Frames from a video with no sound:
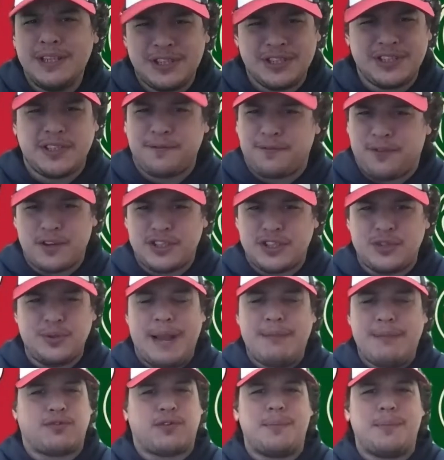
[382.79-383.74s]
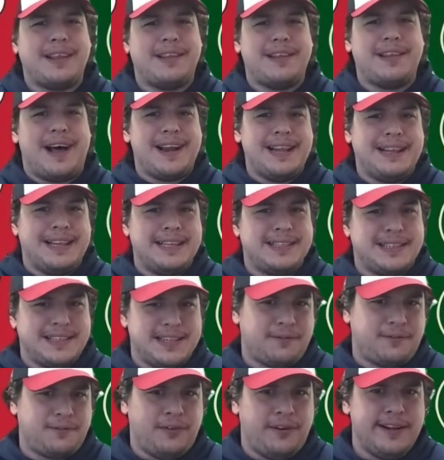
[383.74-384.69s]
Just the first 2 games from a lot of these
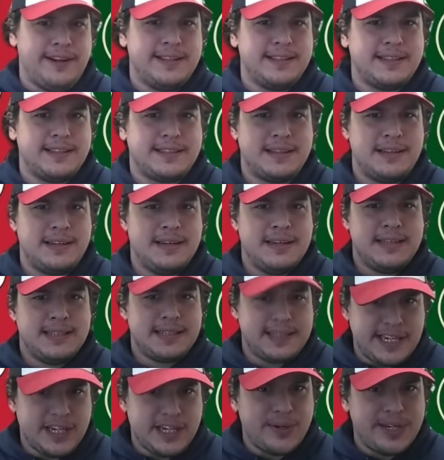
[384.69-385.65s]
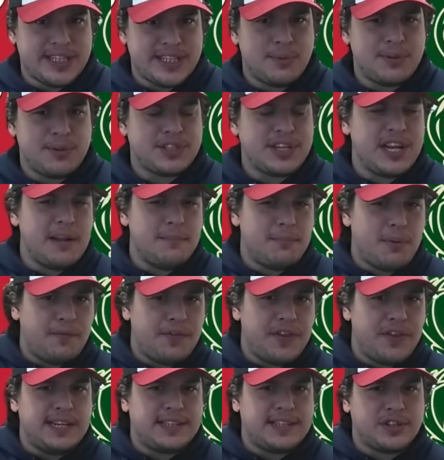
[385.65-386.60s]
different series that we're seeing in
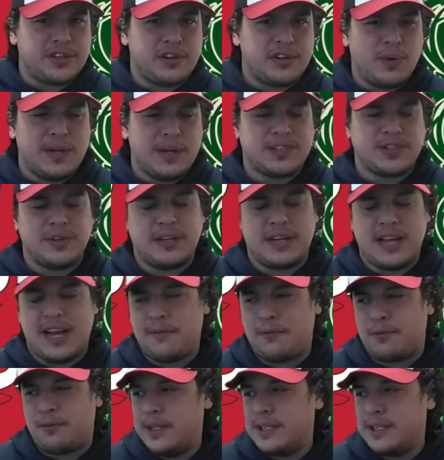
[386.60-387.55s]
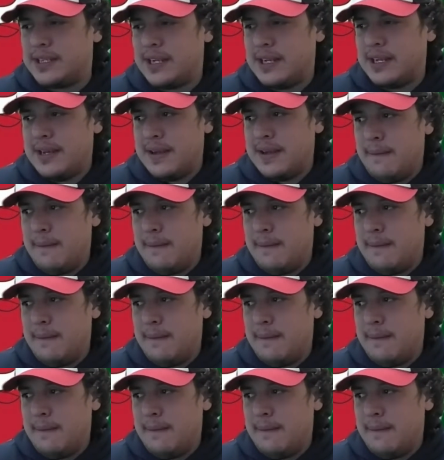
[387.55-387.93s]
both the Eastern and Western Conference.